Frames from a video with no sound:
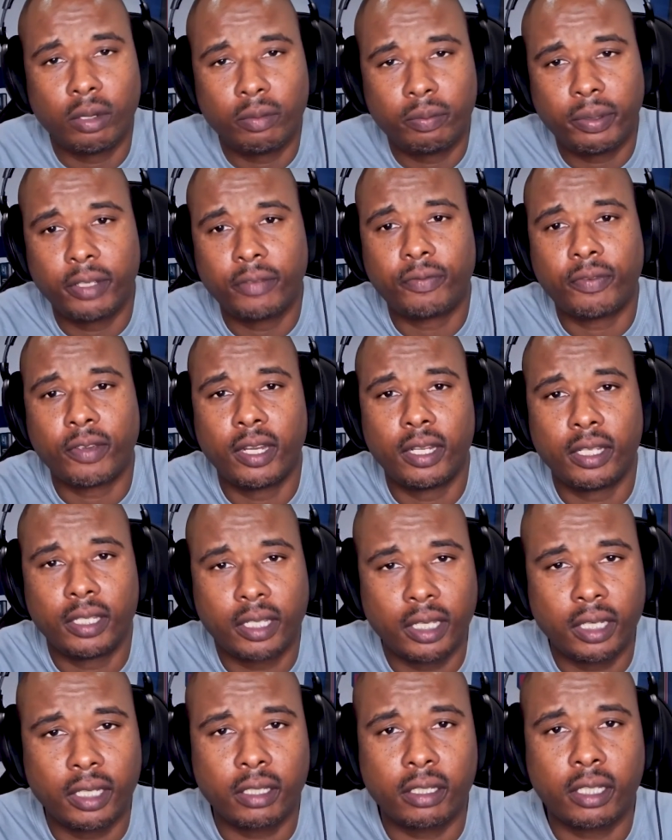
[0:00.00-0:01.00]
big fella
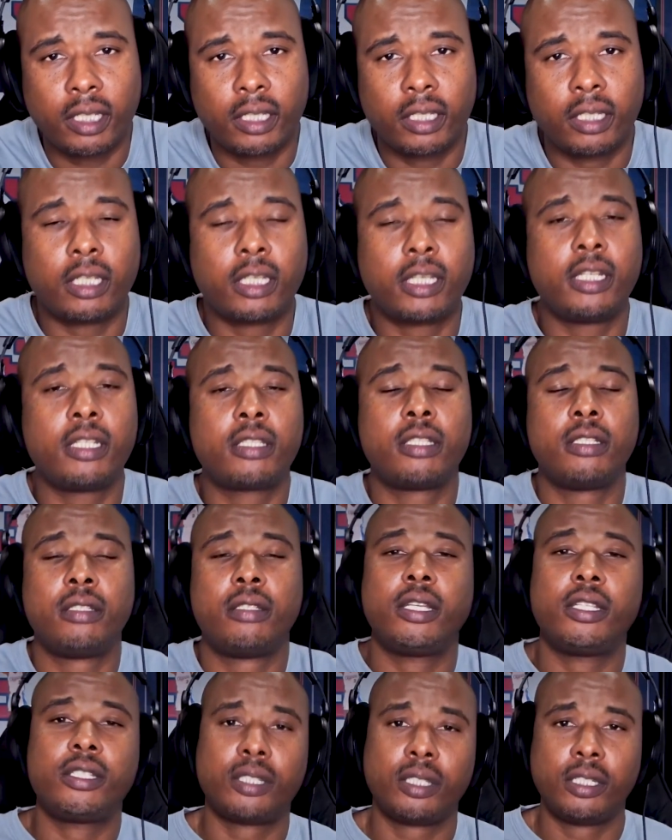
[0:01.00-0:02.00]
get his
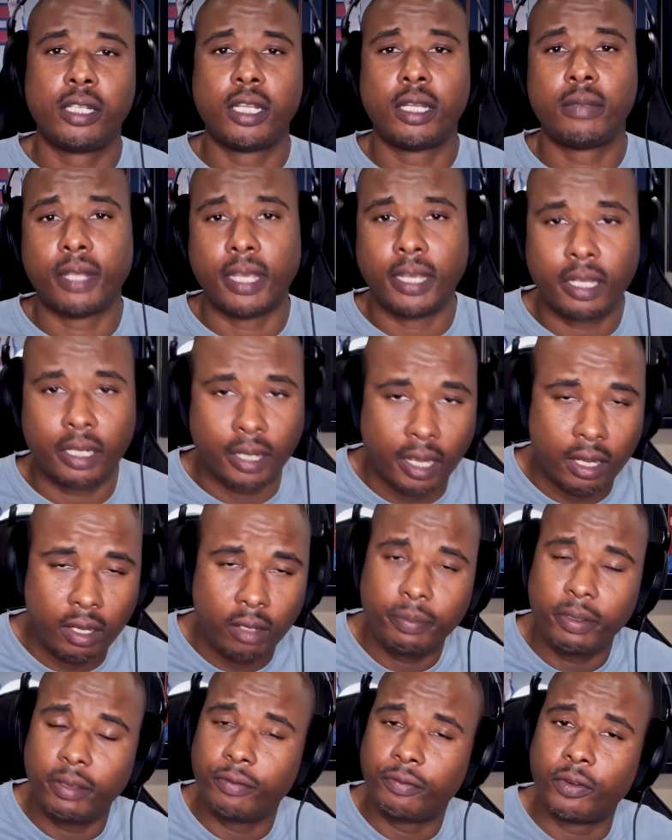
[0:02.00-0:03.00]
conditioning up, they
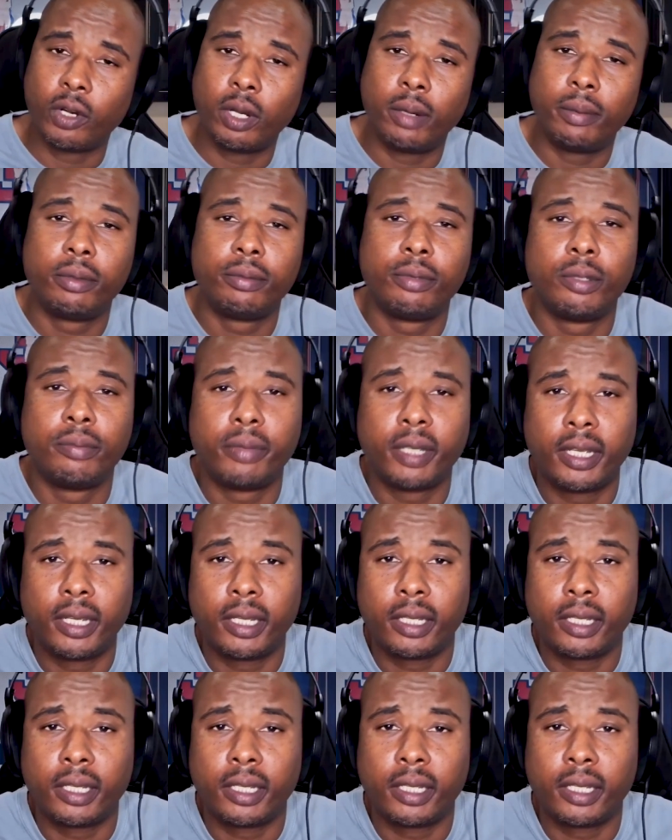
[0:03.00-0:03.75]
gonna be formidable, man.